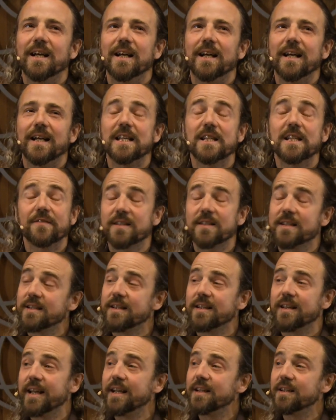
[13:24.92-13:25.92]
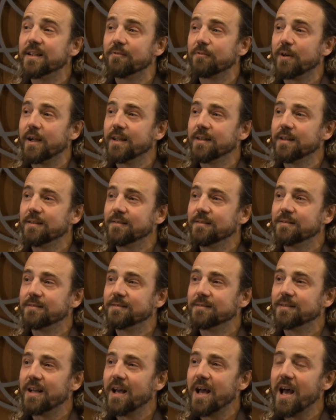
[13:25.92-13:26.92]
it's fascinating, right?
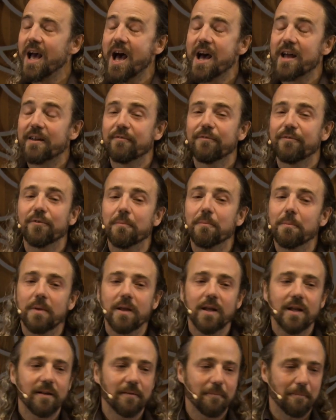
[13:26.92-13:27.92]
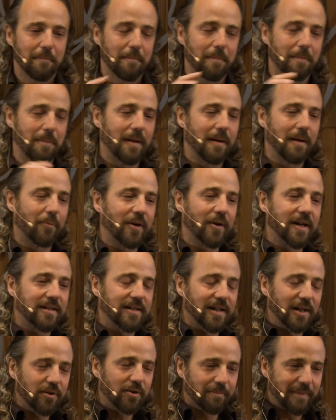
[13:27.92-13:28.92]
And for me, I'm going to
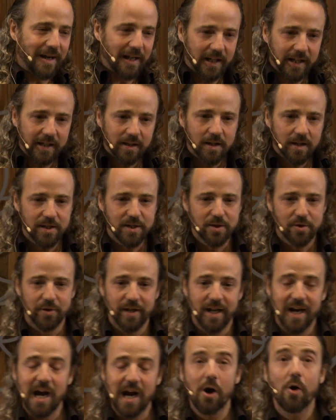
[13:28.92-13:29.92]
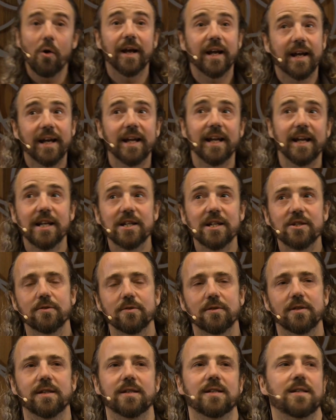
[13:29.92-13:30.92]
tell you my little story, how I get into
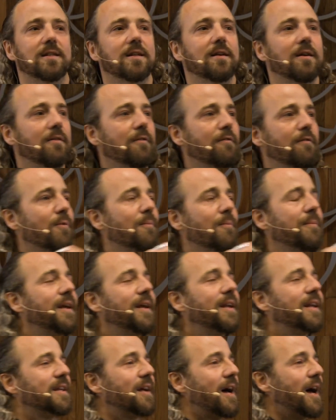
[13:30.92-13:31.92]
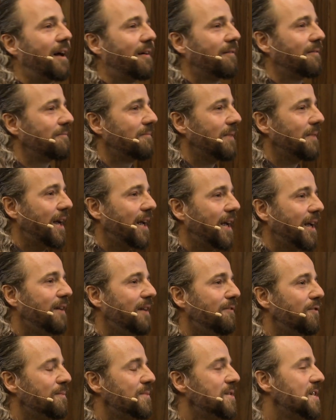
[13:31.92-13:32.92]
this. From being a kid
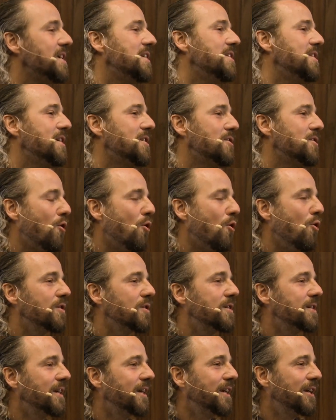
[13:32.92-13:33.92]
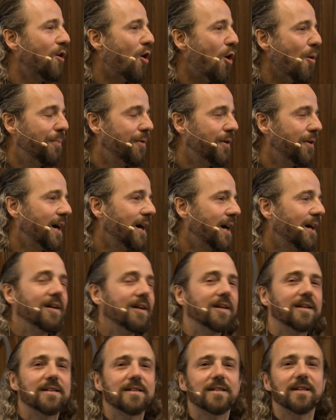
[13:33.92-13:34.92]
from 6 years old, singing opera,
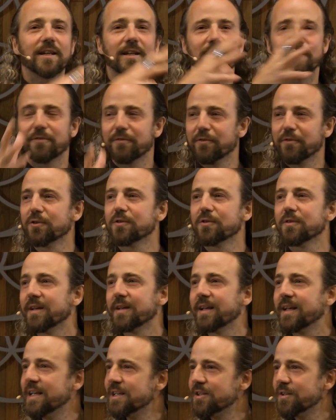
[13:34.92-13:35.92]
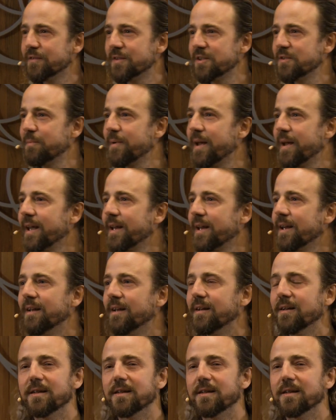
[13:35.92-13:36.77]
singing in front of the kings of Spain,